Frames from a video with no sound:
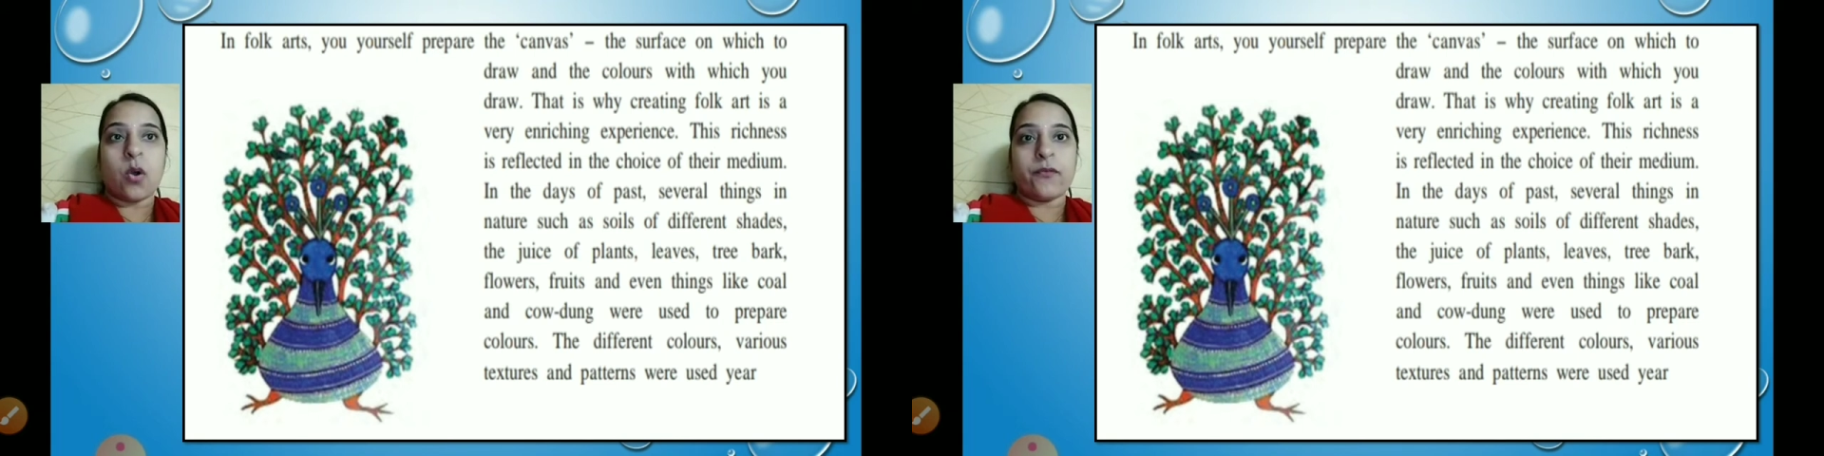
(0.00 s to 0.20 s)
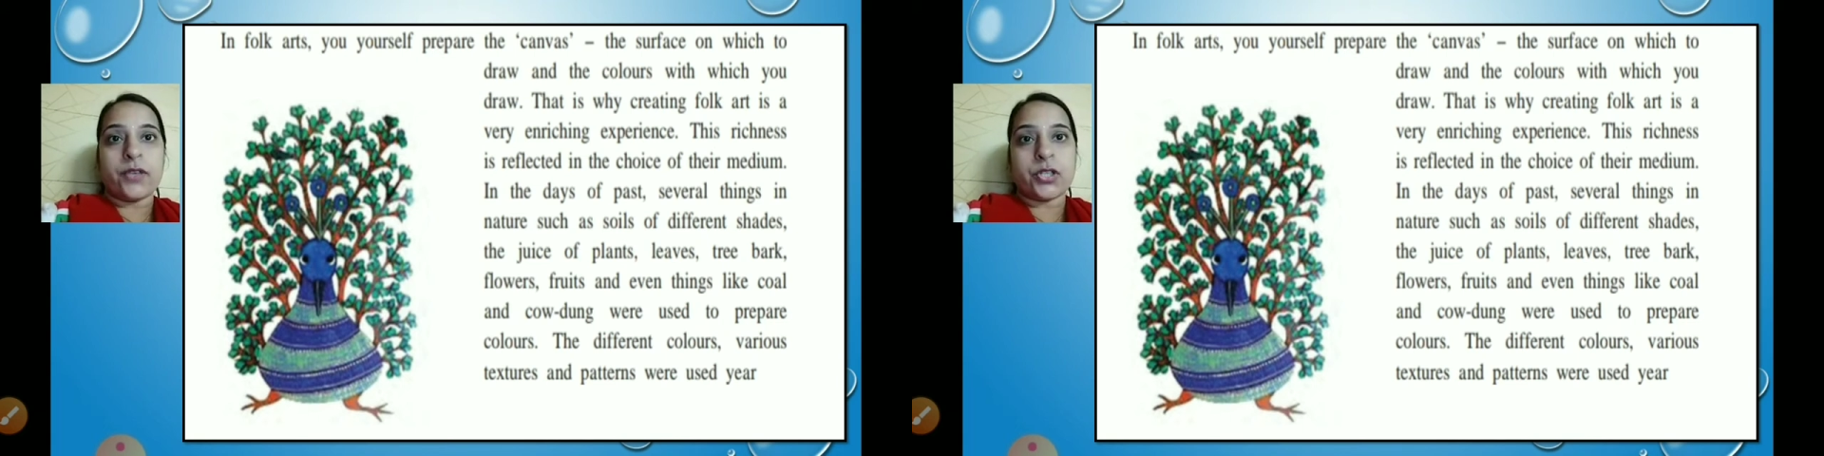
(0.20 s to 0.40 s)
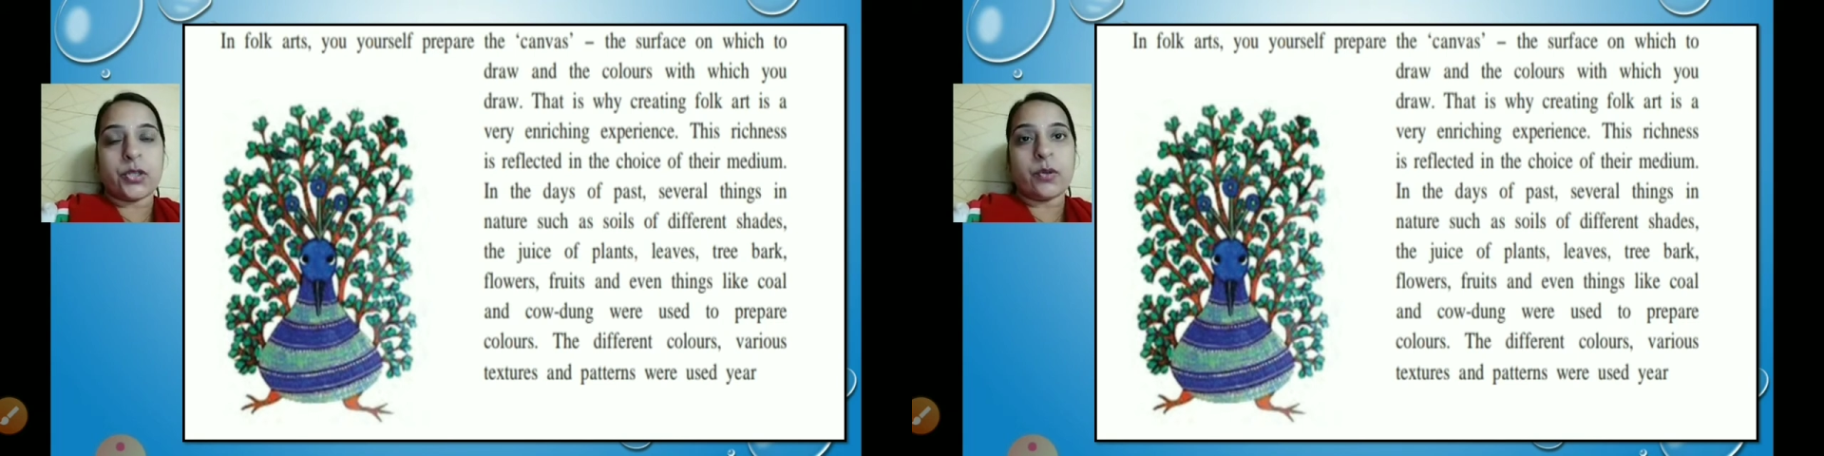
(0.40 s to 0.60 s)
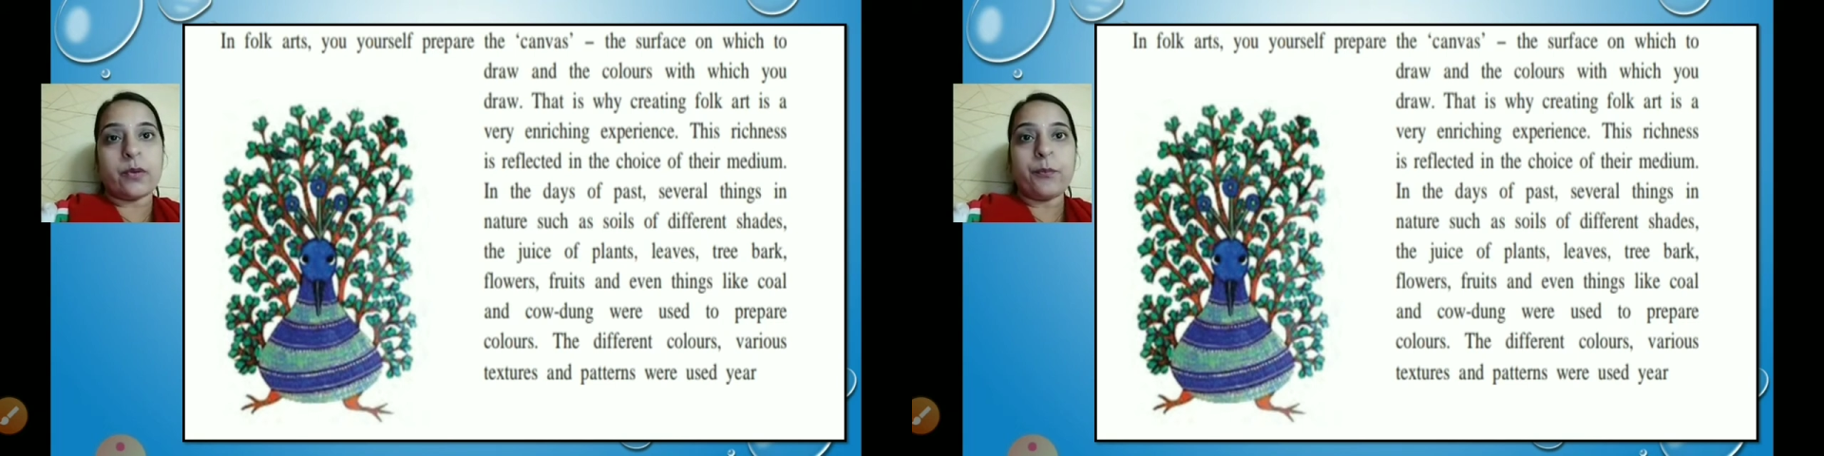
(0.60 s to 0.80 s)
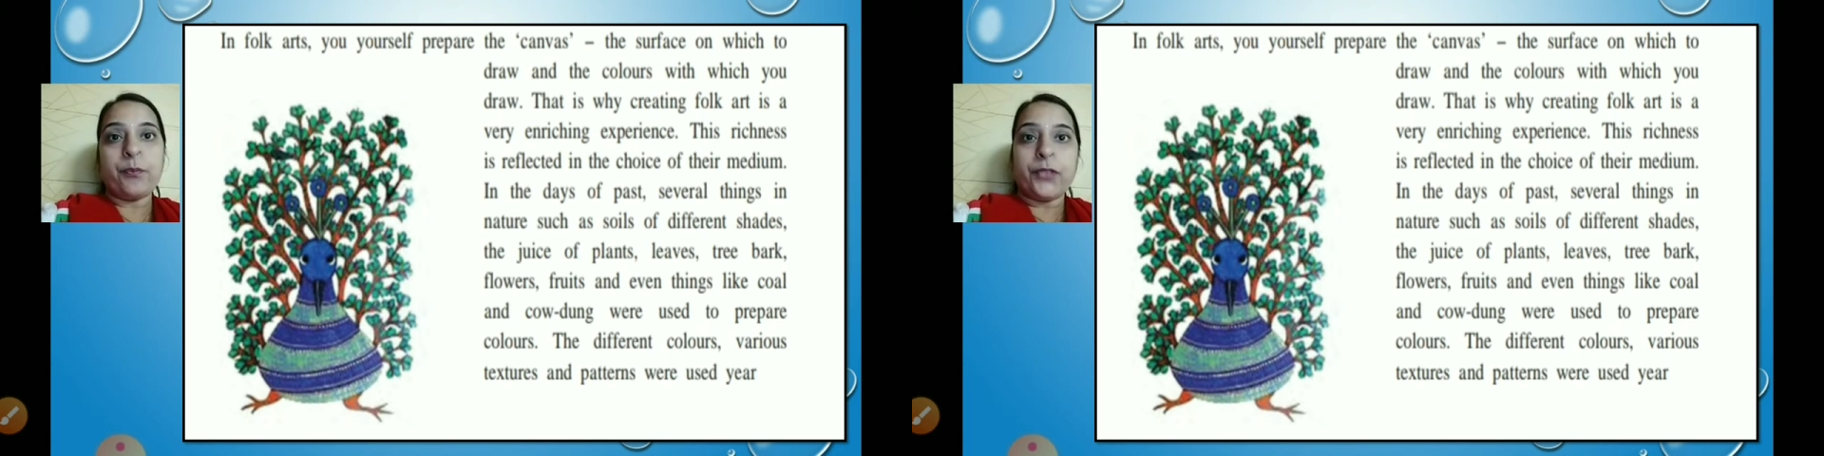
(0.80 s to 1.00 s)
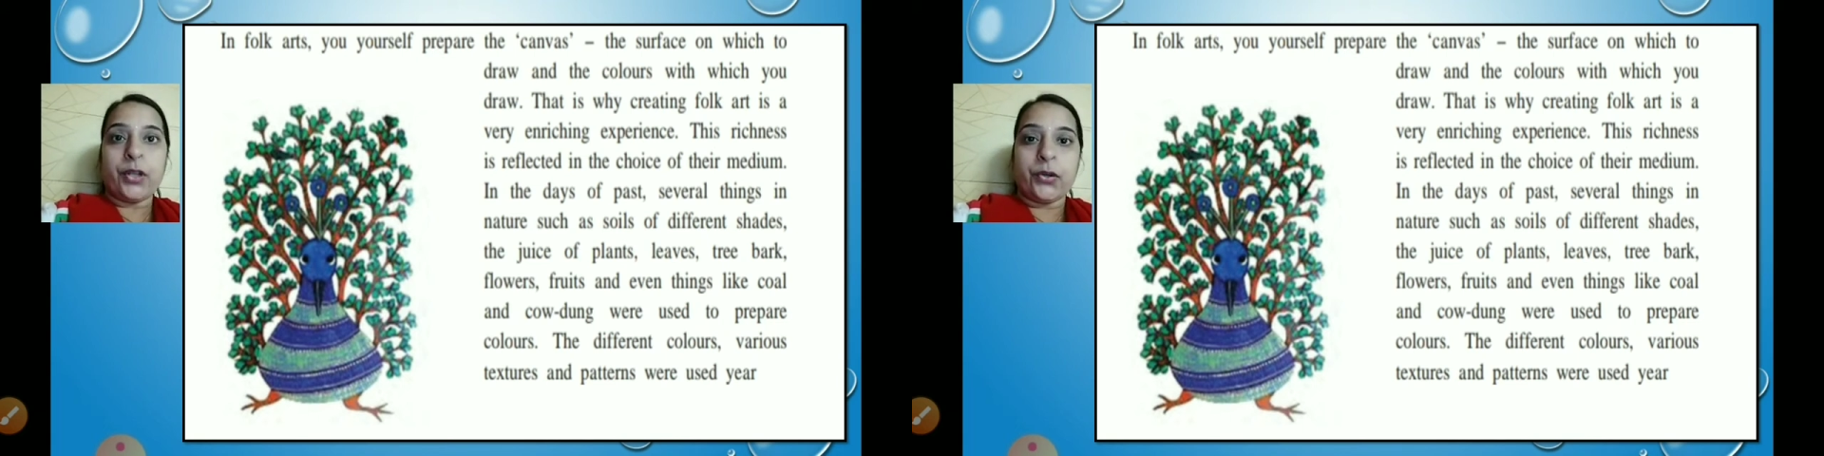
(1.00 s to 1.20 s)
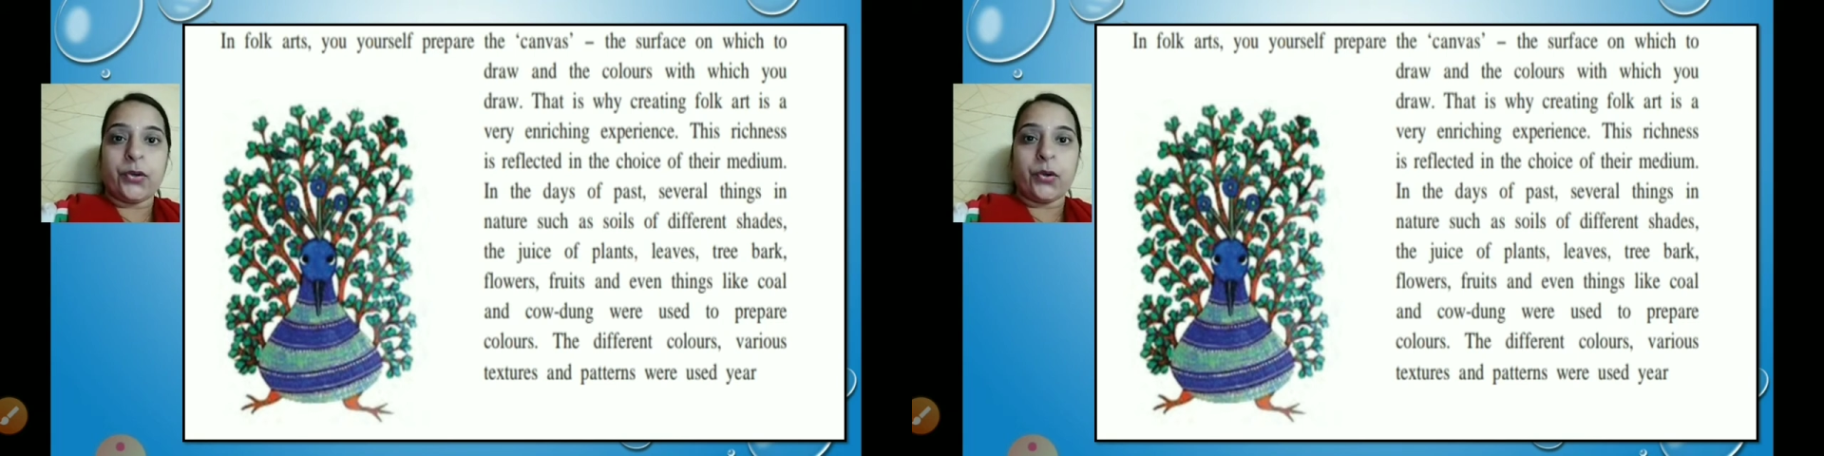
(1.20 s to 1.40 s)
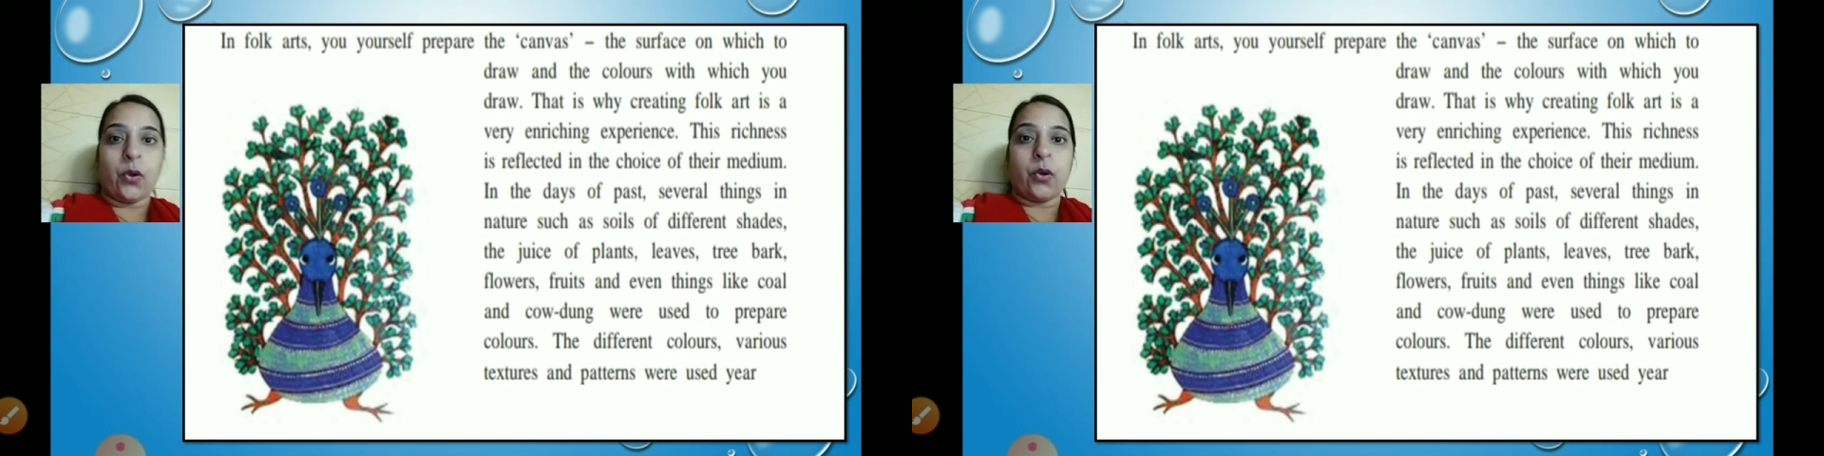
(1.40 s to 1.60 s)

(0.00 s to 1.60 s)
which you draw.